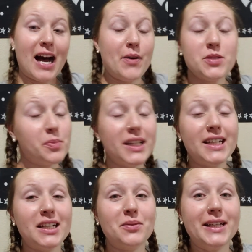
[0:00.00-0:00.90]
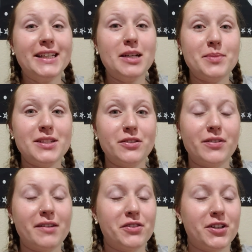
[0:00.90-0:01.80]
I wasn't planning on waking up until
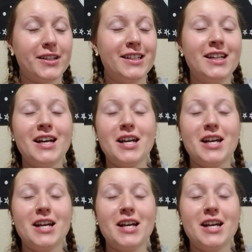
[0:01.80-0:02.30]
five thirty,